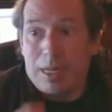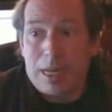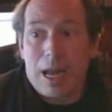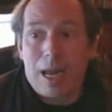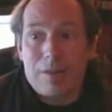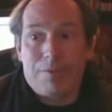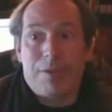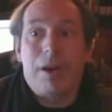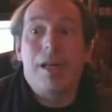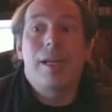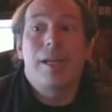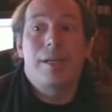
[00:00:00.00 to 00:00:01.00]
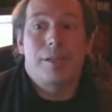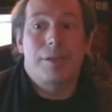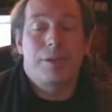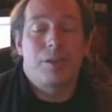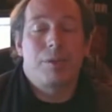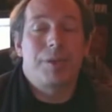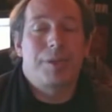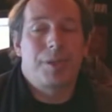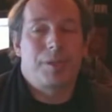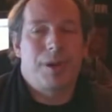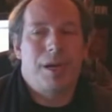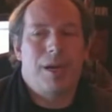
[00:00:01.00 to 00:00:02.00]
I had very little to do with the
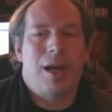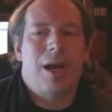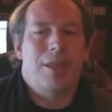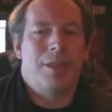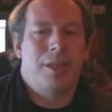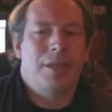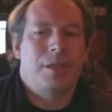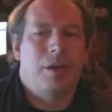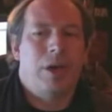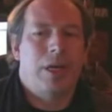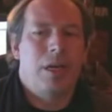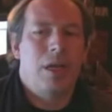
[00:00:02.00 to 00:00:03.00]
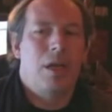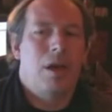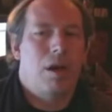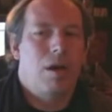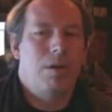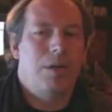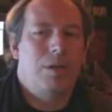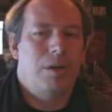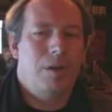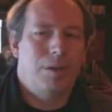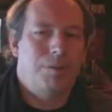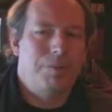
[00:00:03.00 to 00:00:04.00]
trailer other than going, oh,
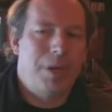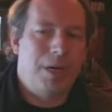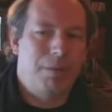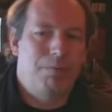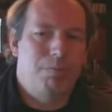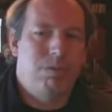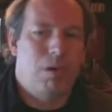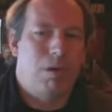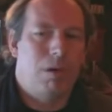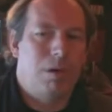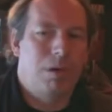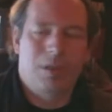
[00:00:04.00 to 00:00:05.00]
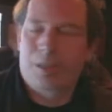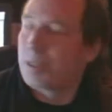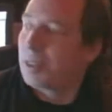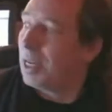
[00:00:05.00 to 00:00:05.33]
those big bongs.